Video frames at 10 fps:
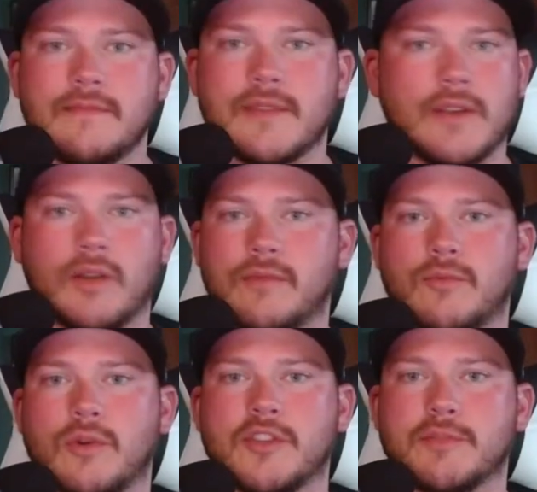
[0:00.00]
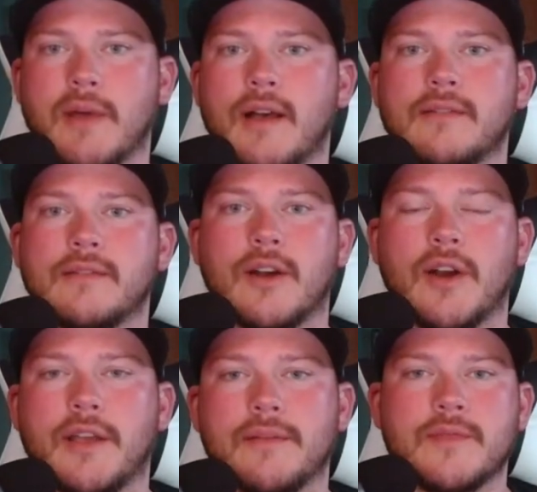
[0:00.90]
oh, we're in the spot. All
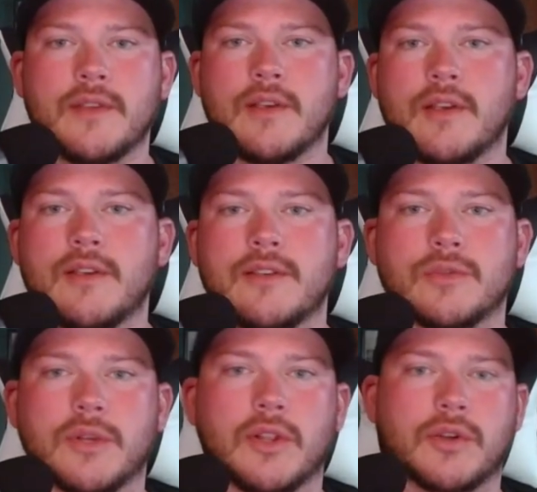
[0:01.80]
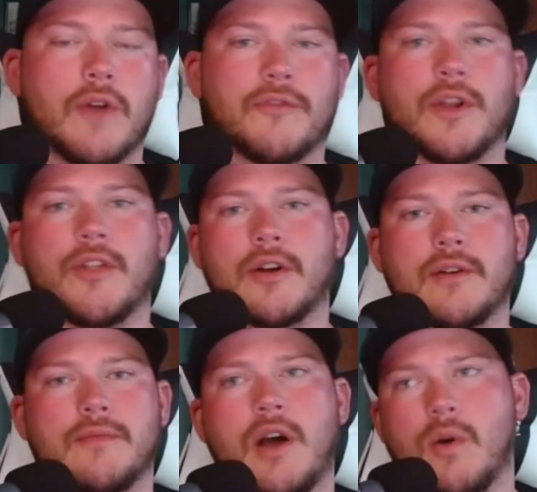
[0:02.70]
right. So we looked around for
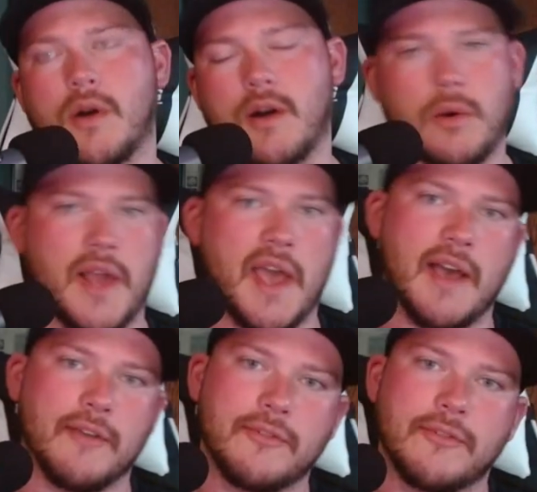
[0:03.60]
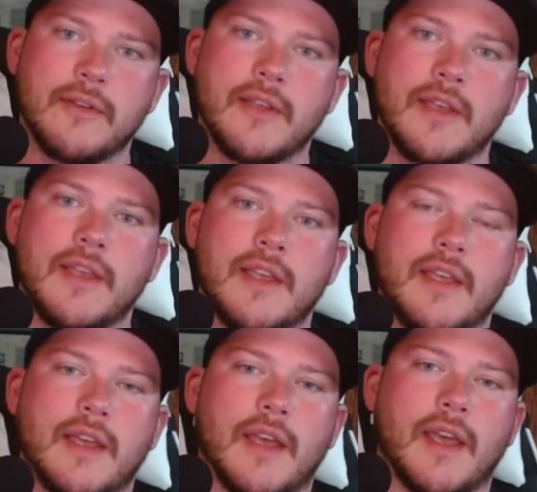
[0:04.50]
another hour and a half,
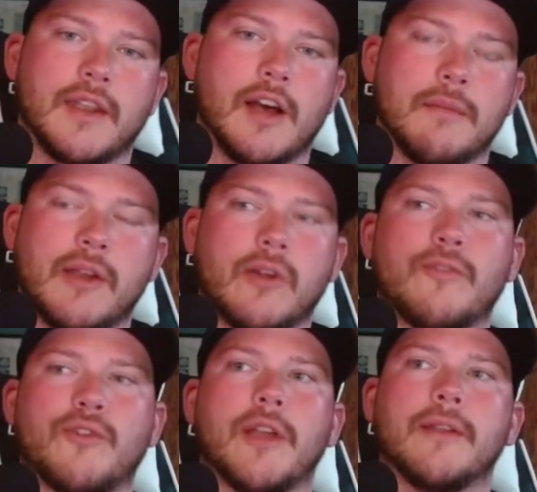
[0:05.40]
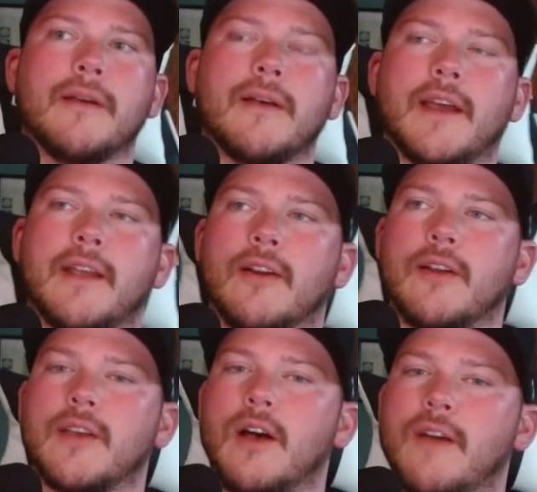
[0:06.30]
and my girlfriend, I hear her
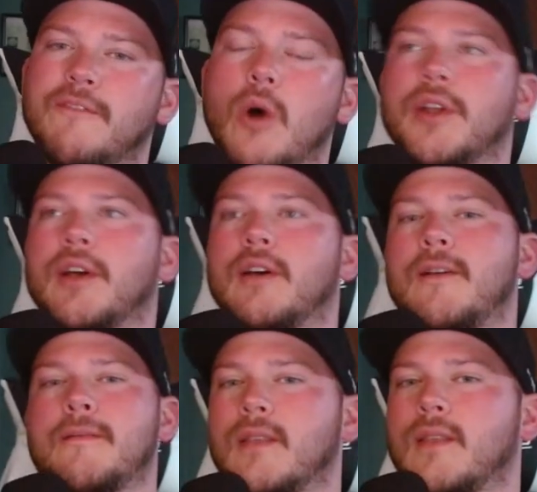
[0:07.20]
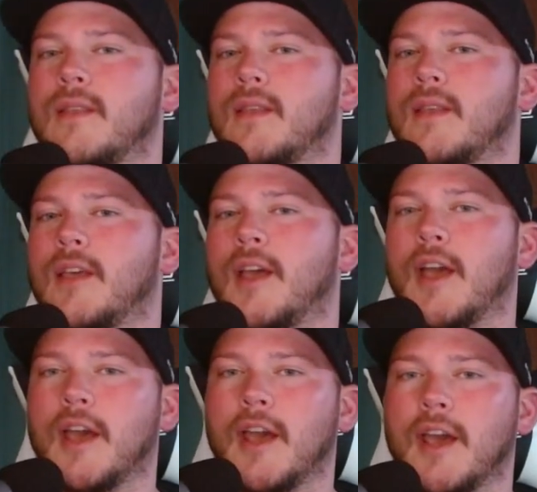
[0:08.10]
yell, "I found it!"
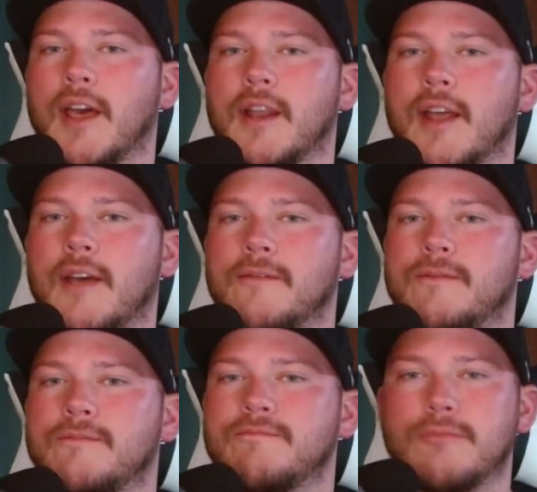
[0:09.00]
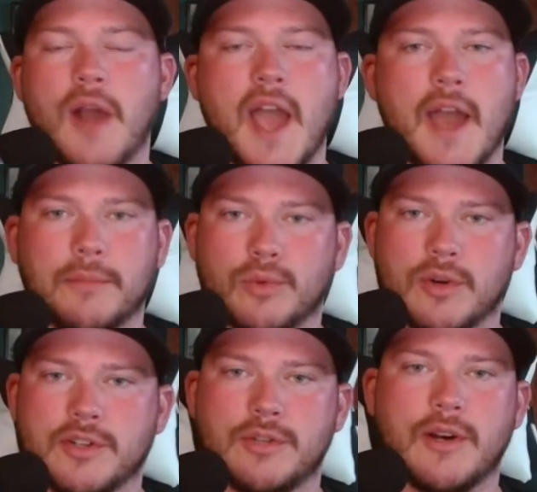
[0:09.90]
And I ran up to where
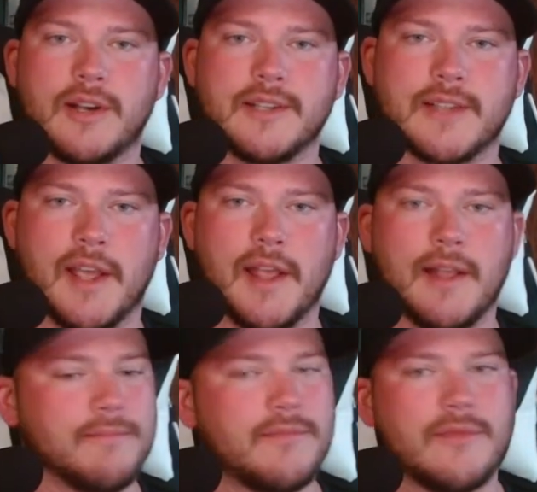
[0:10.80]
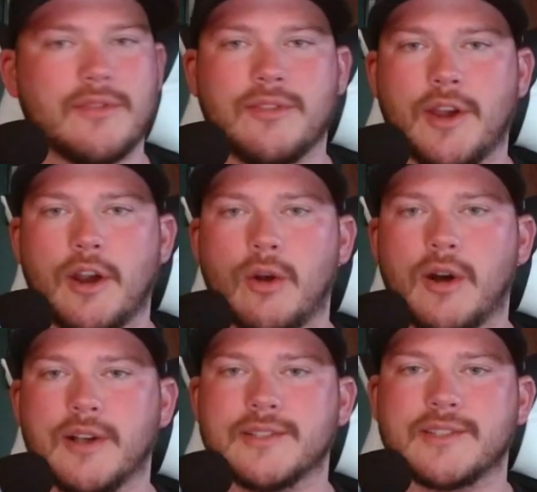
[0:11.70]
she was, and there it
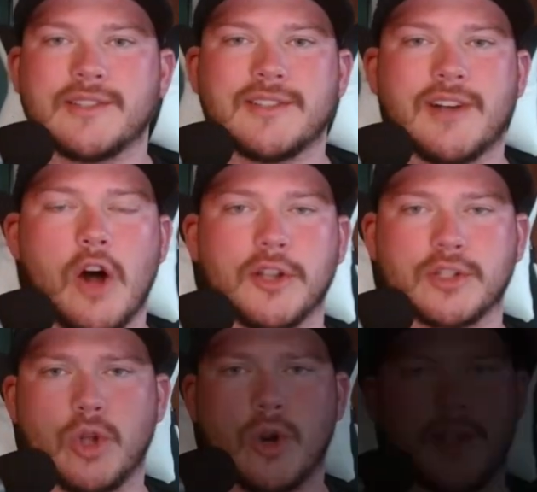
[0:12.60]
was, all in its glory,